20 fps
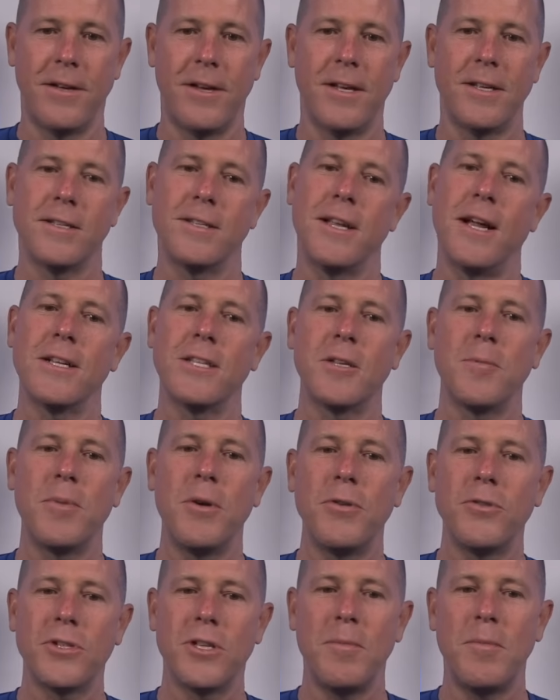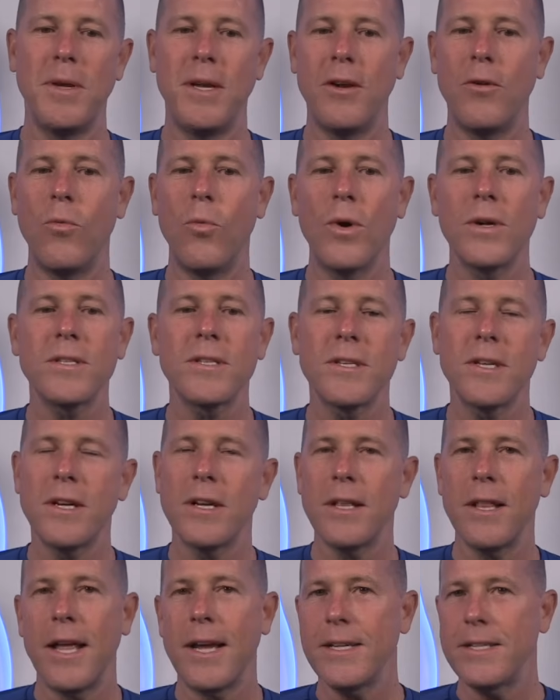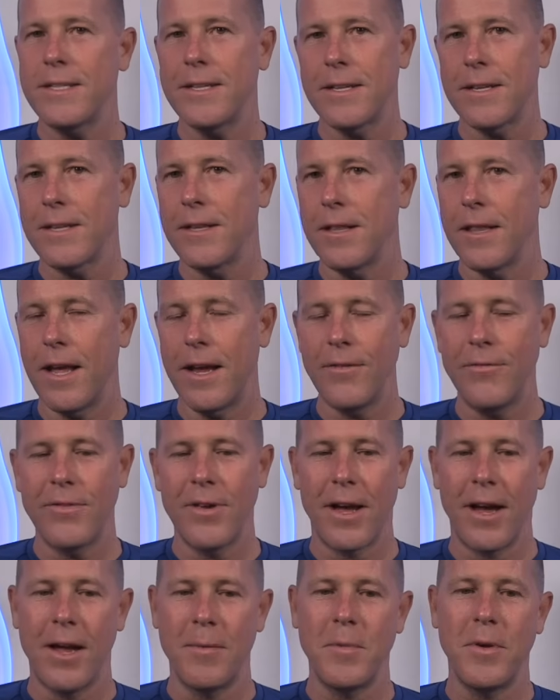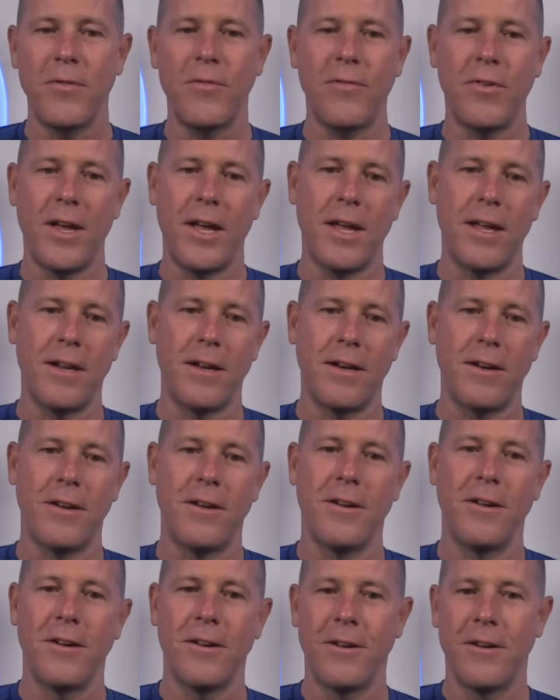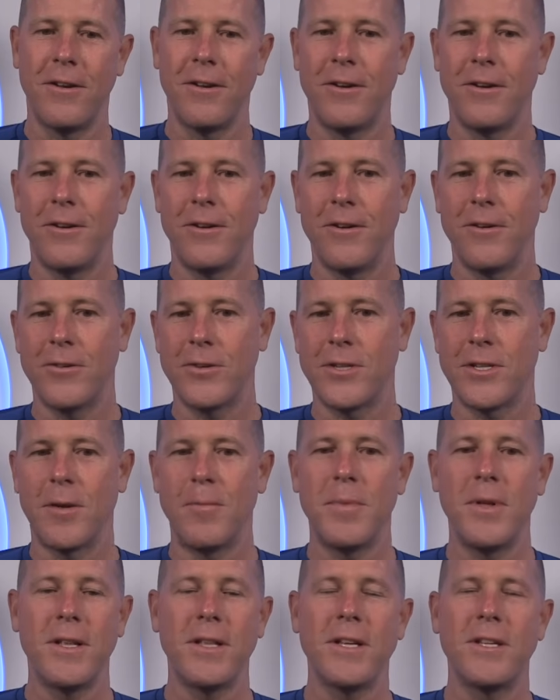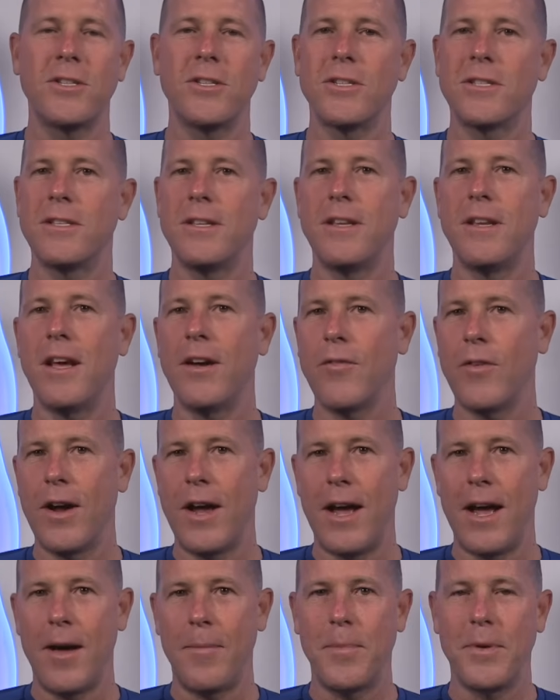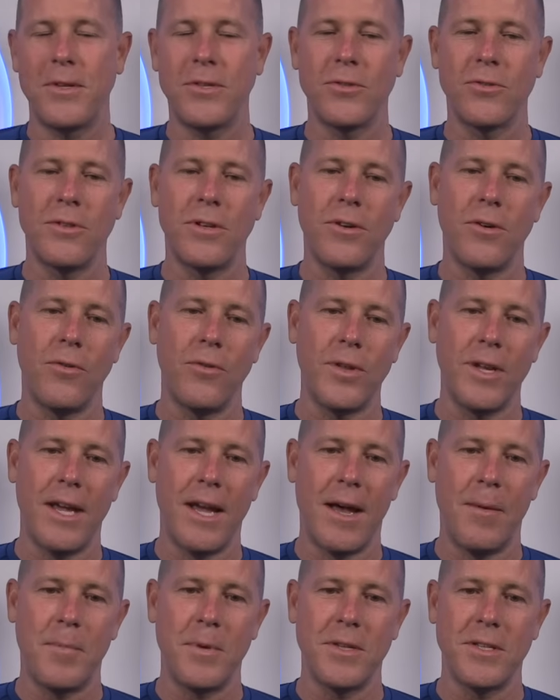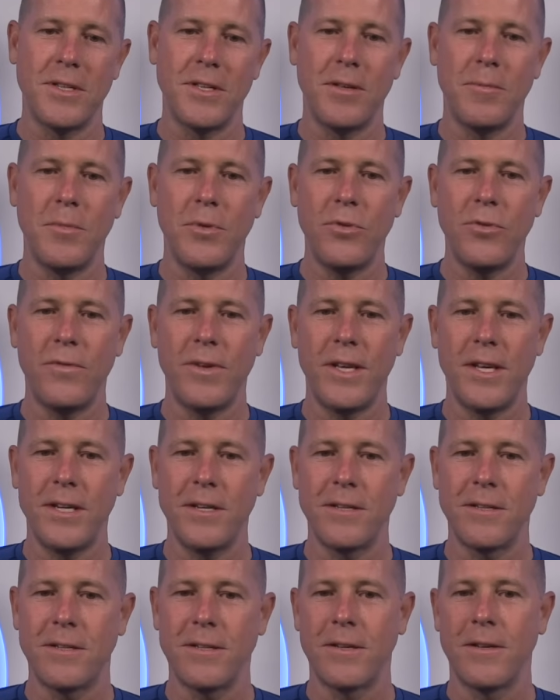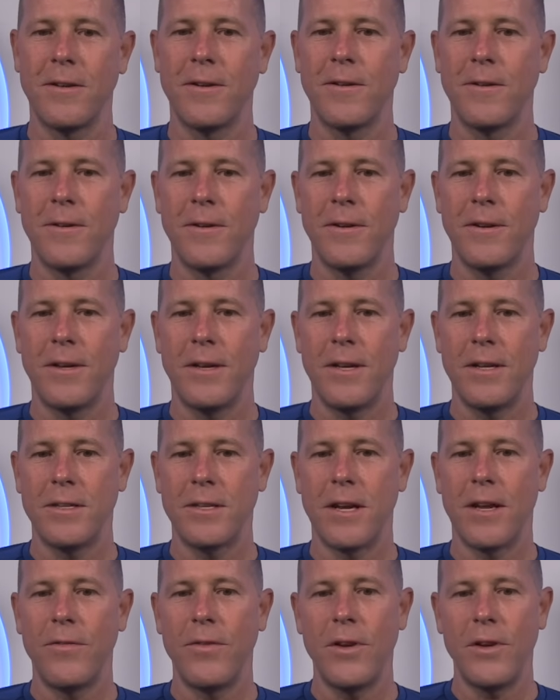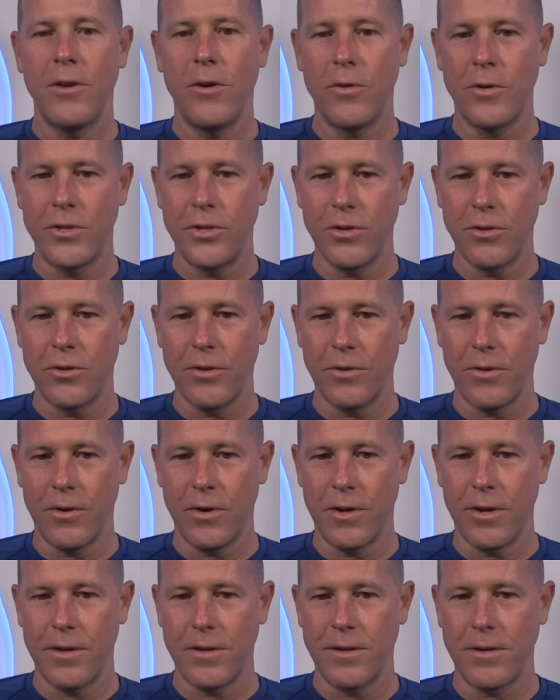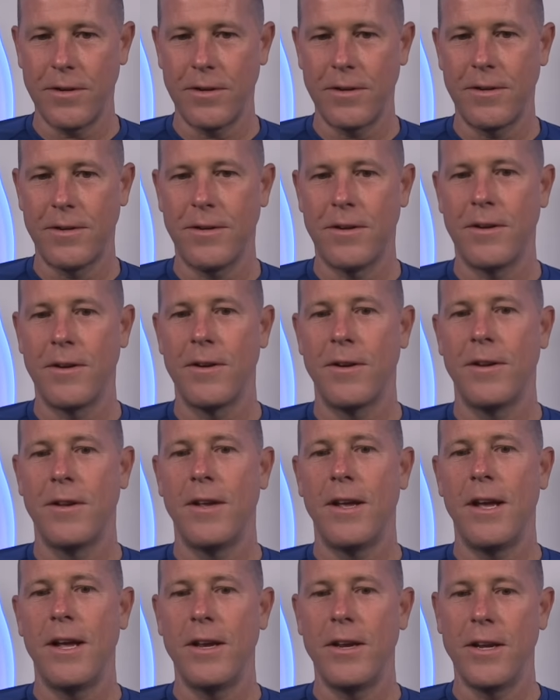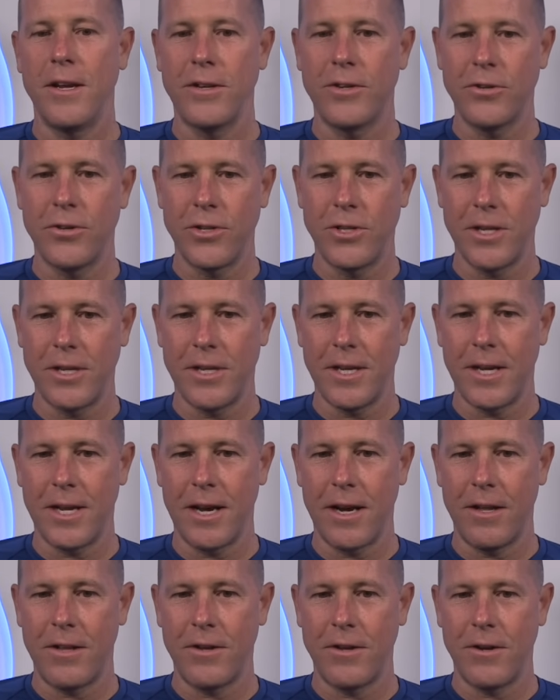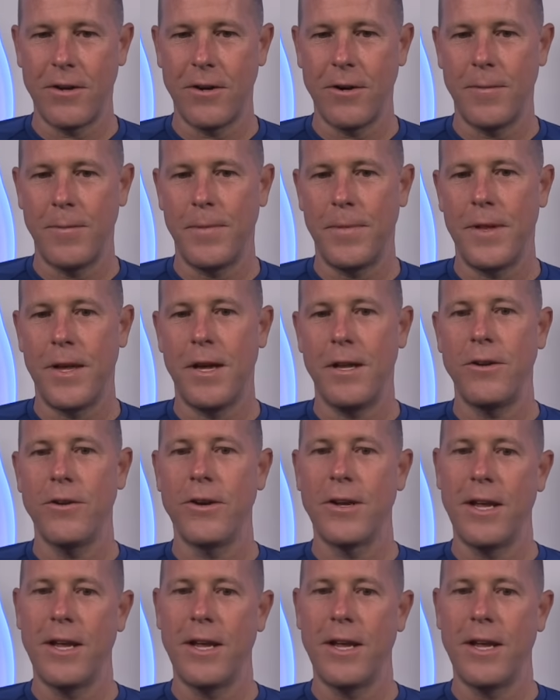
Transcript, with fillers: It's not supposed to be a once in a life lifetime event or something that just never happens or that only happens in the movies. It's like if you know what you're doing and you get your shit together and your